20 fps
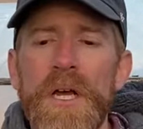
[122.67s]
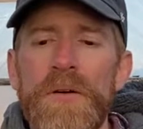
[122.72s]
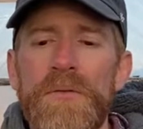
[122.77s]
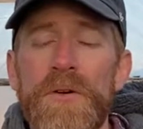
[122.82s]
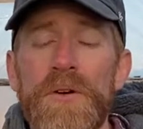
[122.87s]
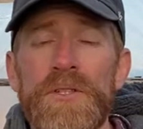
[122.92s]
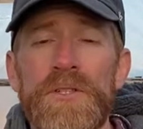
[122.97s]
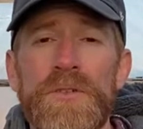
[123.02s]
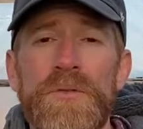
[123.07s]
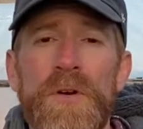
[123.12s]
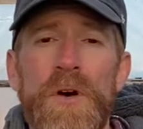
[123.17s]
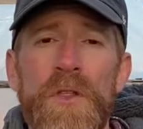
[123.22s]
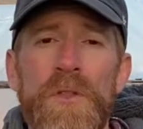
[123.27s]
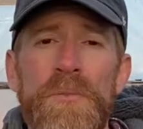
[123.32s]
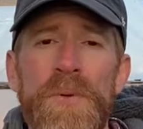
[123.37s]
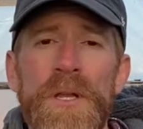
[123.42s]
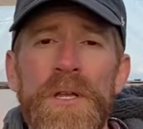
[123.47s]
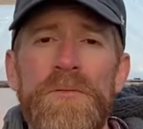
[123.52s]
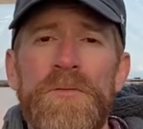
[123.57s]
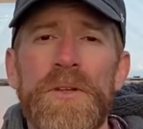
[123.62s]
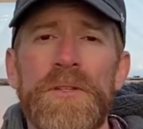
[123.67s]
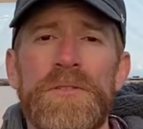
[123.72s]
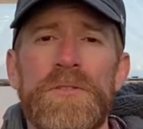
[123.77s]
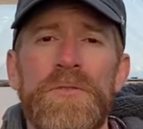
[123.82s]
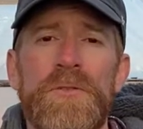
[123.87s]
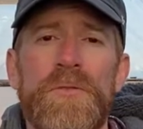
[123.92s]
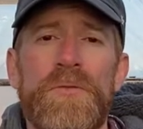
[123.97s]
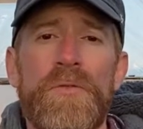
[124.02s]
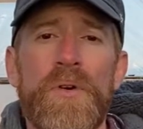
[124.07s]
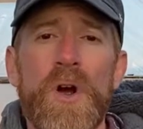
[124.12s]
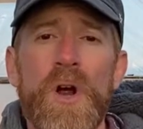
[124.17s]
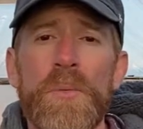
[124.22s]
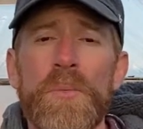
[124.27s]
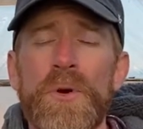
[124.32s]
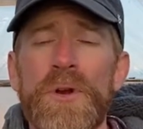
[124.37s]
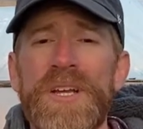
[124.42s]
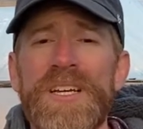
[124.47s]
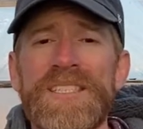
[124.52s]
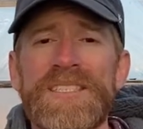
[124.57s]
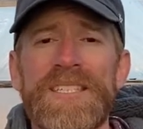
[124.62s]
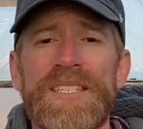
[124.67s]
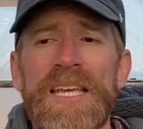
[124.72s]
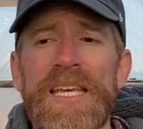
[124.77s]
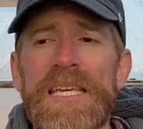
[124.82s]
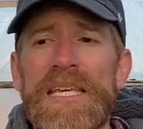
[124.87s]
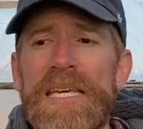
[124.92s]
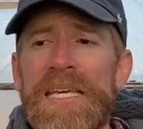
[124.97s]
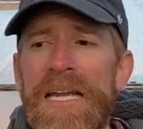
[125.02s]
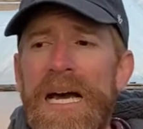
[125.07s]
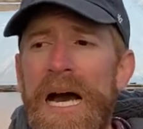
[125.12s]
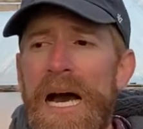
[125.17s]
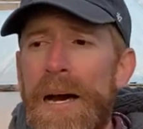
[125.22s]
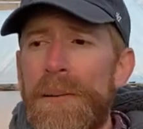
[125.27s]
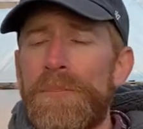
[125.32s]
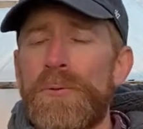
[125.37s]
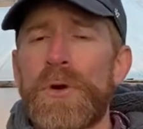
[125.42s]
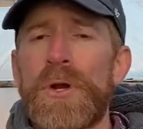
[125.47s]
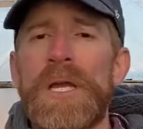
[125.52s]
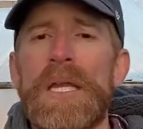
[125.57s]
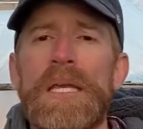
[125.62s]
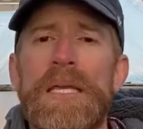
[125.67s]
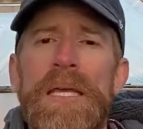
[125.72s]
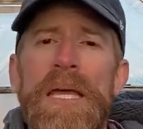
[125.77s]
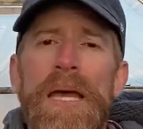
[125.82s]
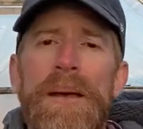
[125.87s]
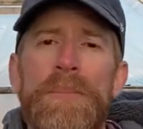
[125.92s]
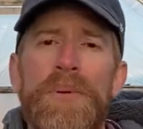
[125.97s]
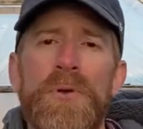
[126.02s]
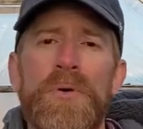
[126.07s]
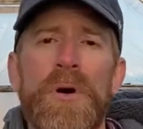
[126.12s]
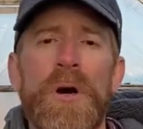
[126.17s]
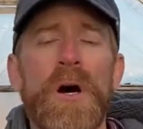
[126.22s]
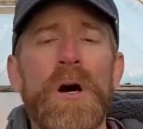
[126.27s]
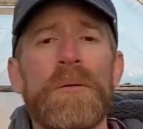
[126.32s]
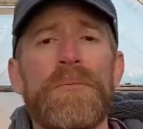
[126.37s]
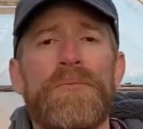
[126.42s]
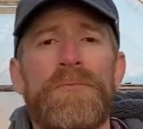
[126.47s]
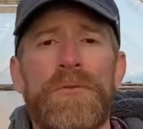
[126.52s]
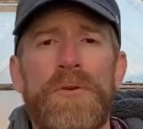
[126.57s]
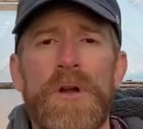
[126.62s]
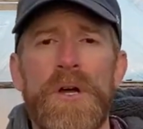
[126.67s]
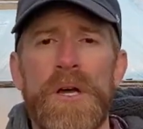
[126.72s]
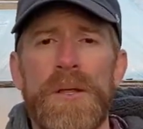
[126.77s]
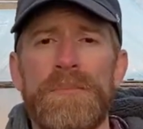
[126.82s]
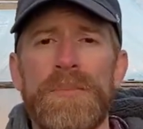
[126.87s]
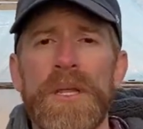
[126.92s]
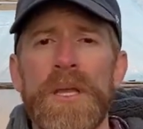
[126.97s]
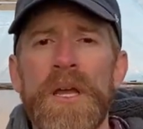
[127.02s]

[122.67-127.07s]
First of all, the benefits to the farmer is that they get operating capital up front.